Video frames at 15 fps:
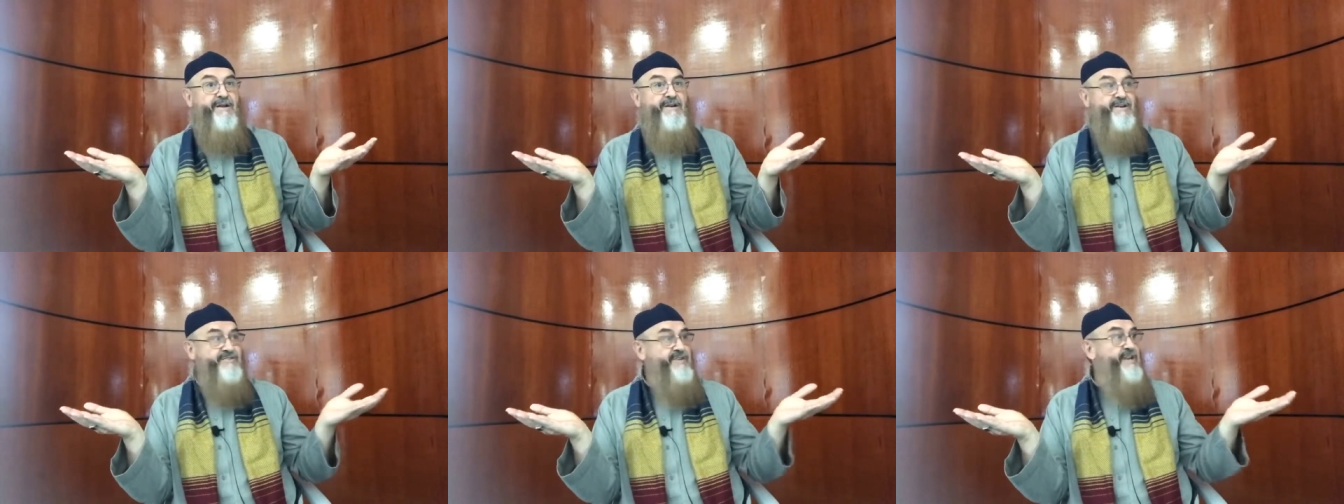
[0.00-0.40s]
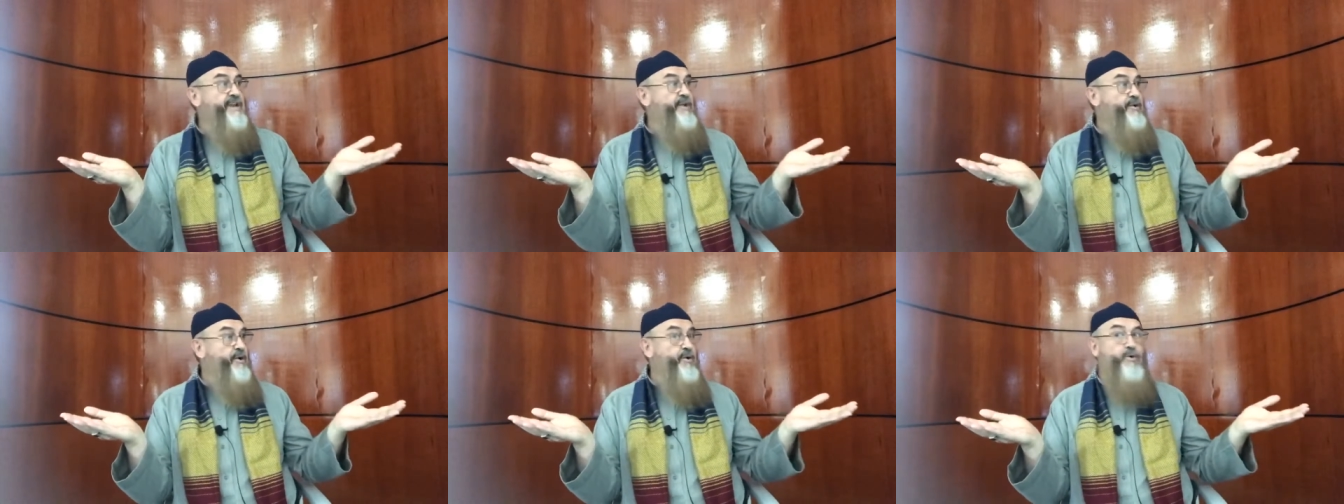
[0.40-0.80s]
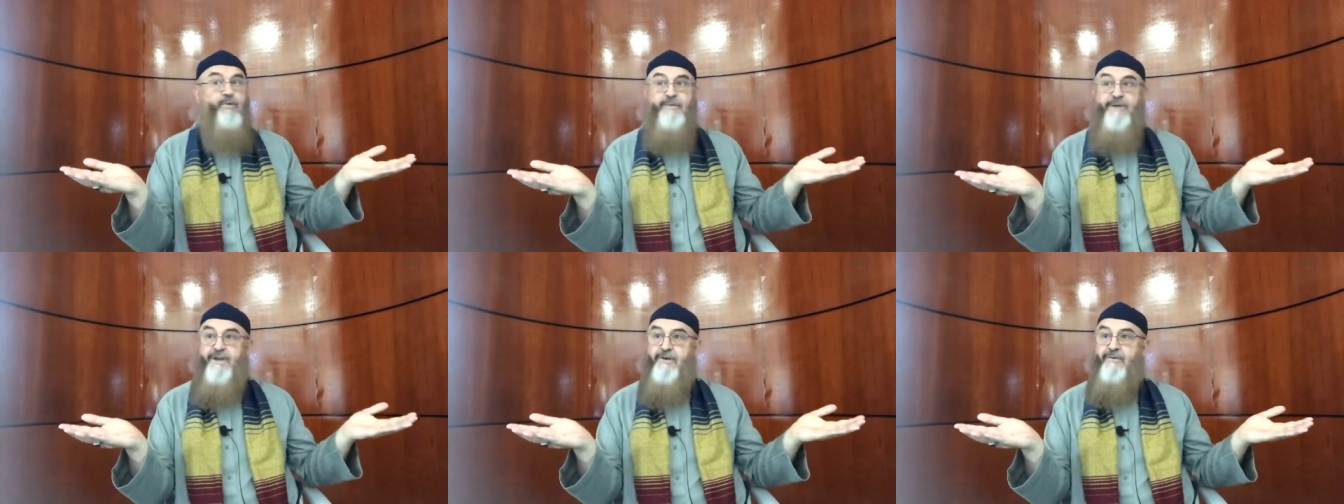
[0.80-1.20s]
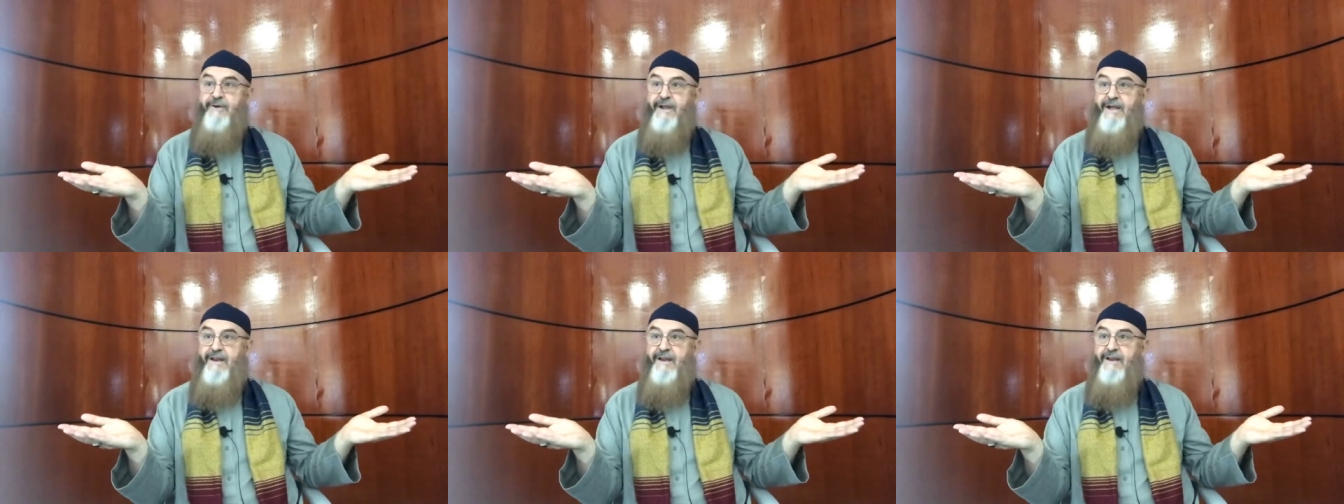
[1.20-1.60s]
Doesn't He know whom He
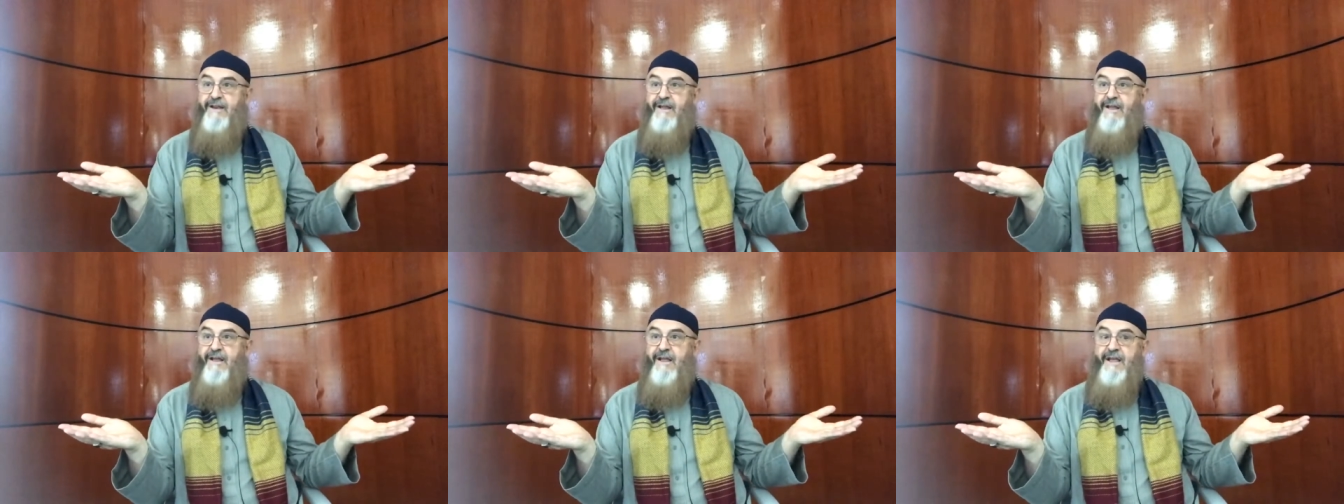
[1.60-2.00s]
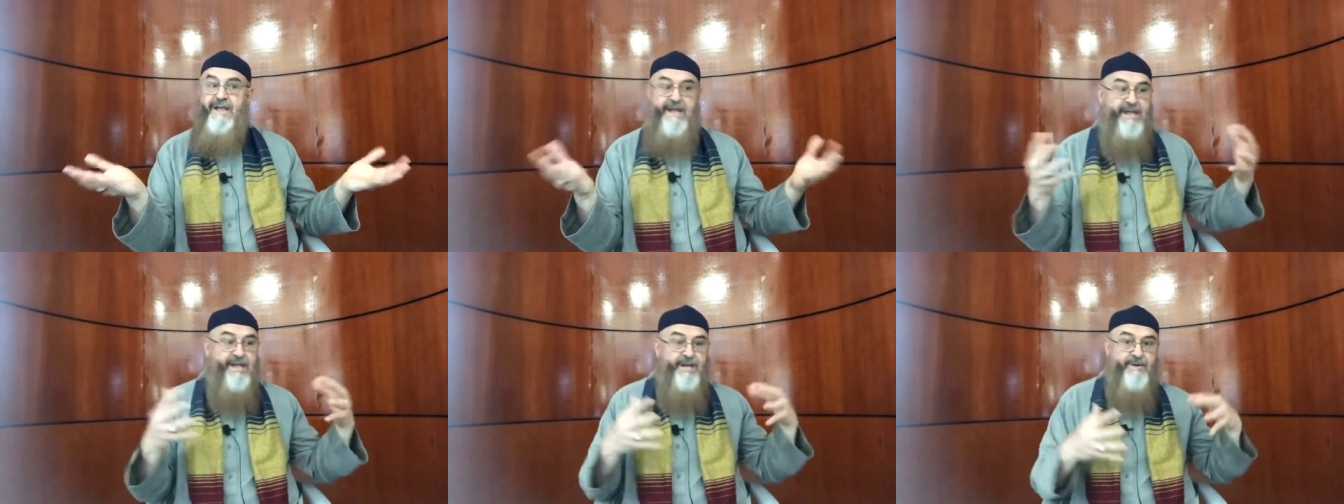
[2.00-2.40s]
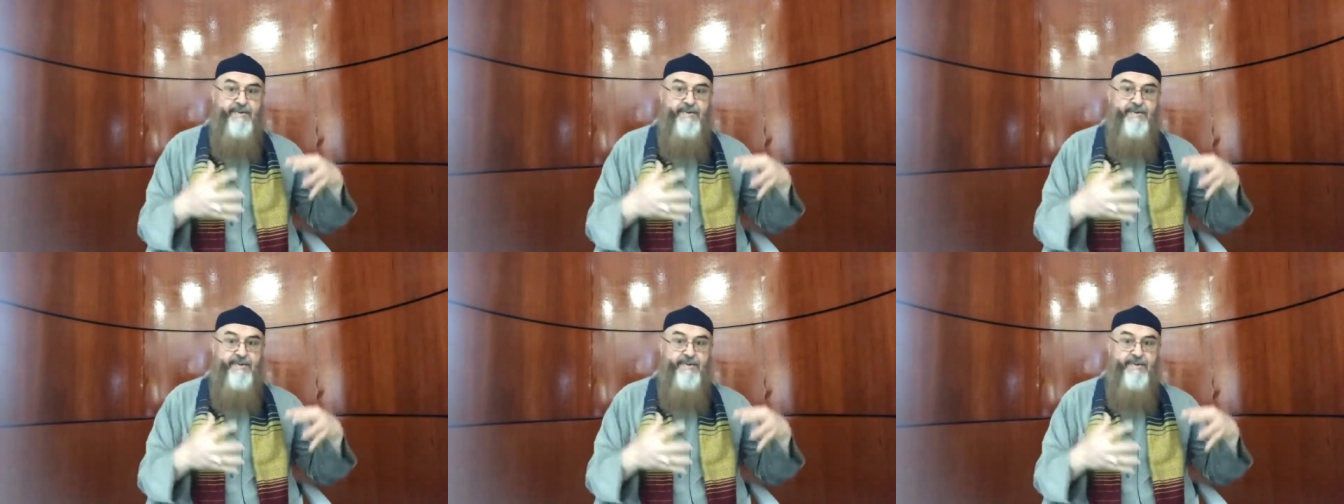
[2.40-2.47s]
created? He